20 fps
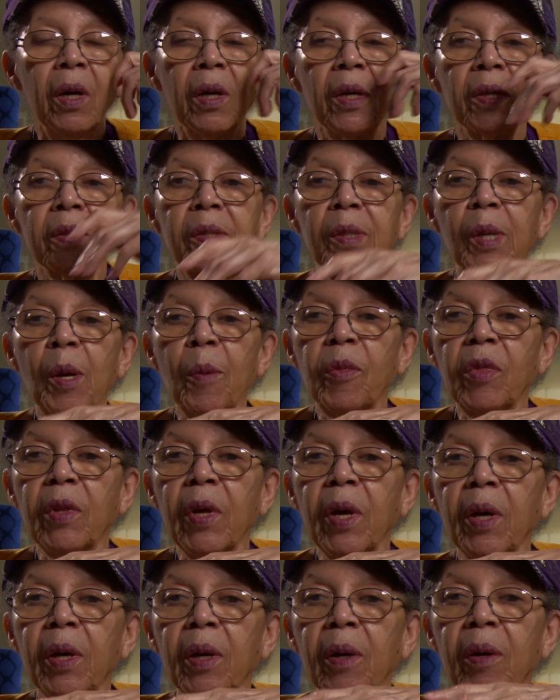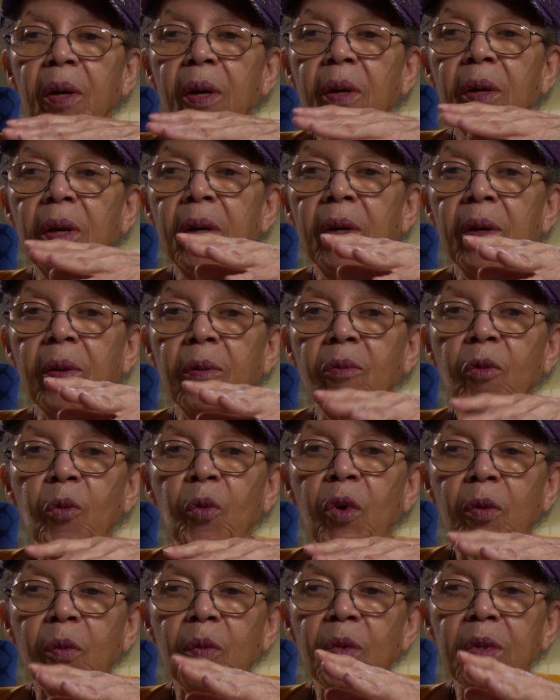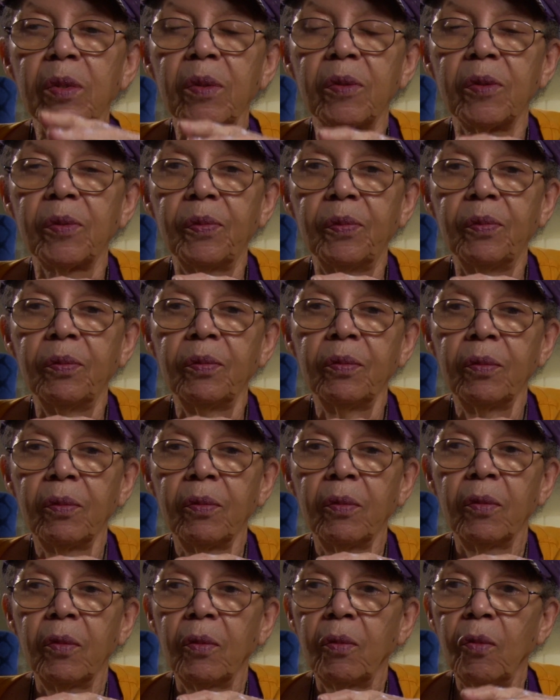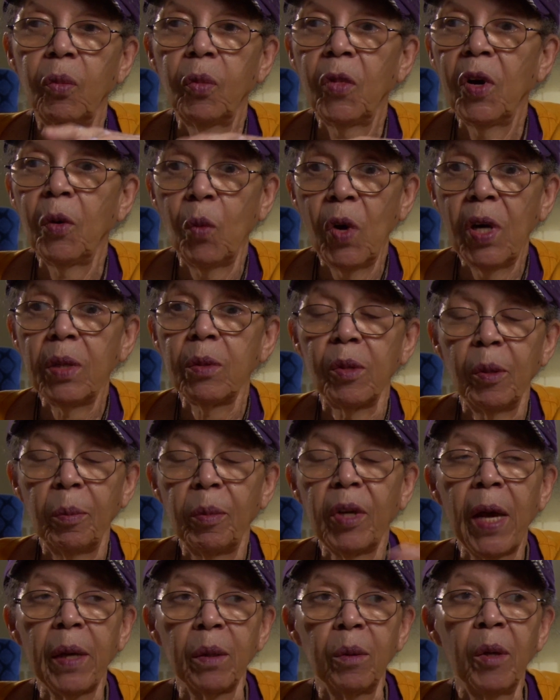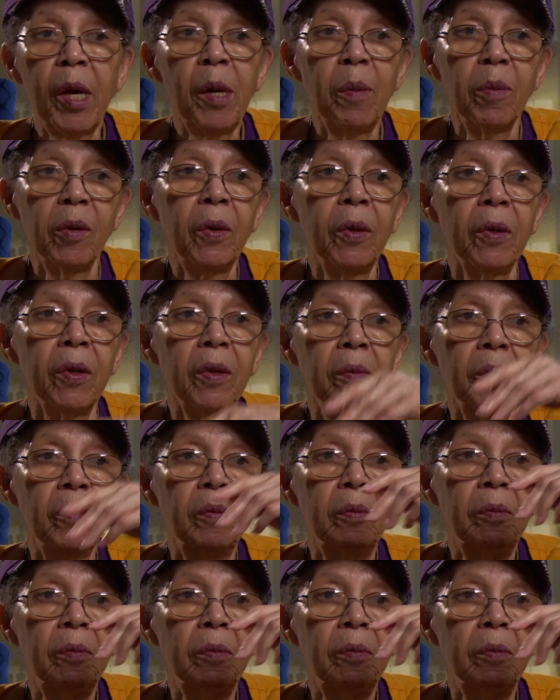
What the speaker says: or something in what was the black neighborhood.